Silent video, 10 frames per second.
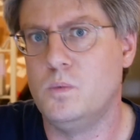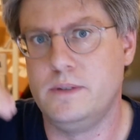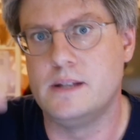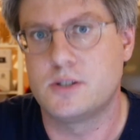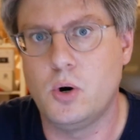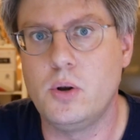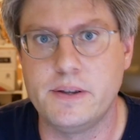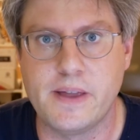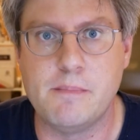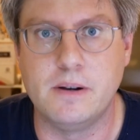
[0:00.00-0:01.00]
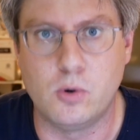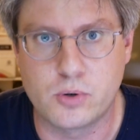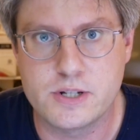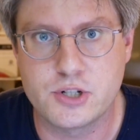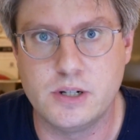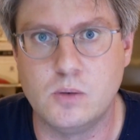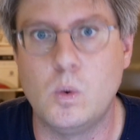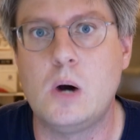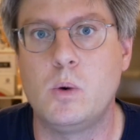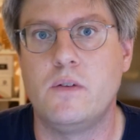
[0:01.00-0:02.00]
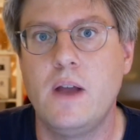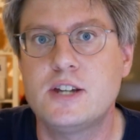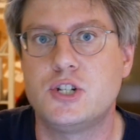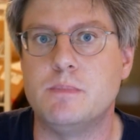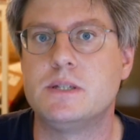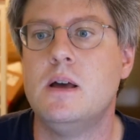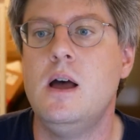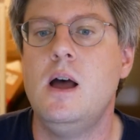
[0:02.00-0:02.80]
let's call them original Huawei flagships.